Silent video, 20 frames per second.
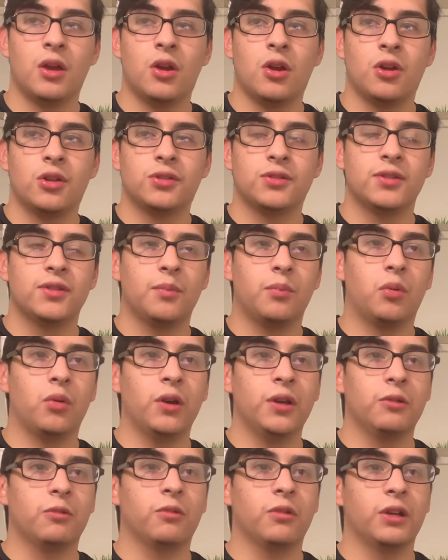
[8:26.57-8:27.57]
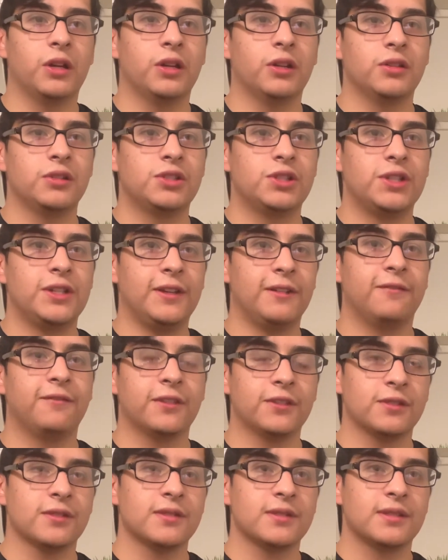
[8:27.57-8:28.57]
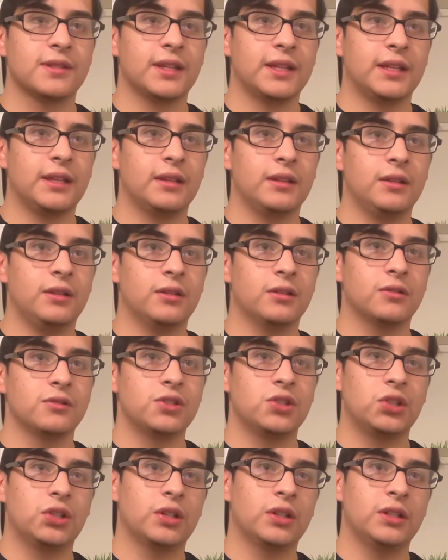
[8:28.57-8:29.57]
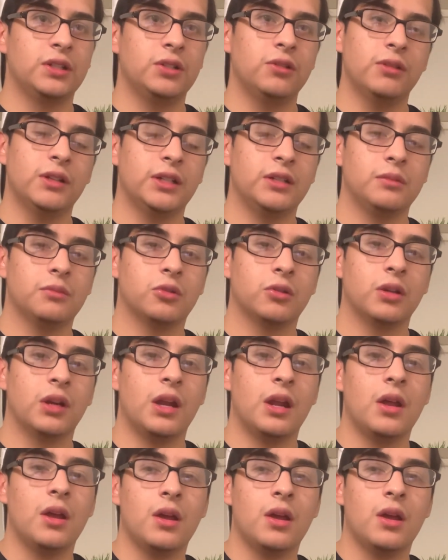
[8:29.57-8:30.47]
to the point where she feels like, she couldn't do it anymore.